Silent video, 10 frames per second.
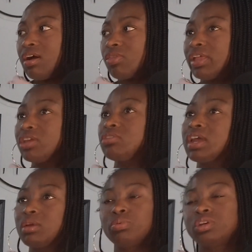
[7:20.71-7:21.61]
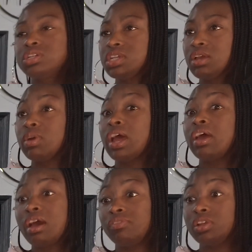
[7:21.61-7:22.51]
Like, you got to appreciate what
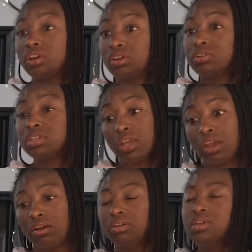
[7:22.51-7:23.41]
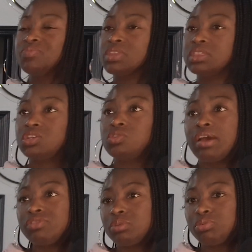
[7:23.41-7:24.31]
I have learned now, that you
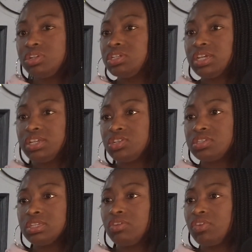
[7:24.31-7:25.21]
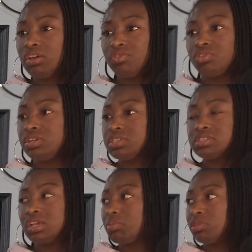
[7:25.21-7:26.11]
have to appreciate yourself every
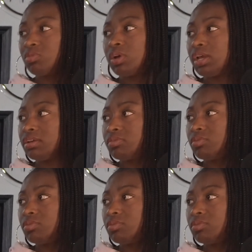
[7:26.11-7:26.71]
step of the way.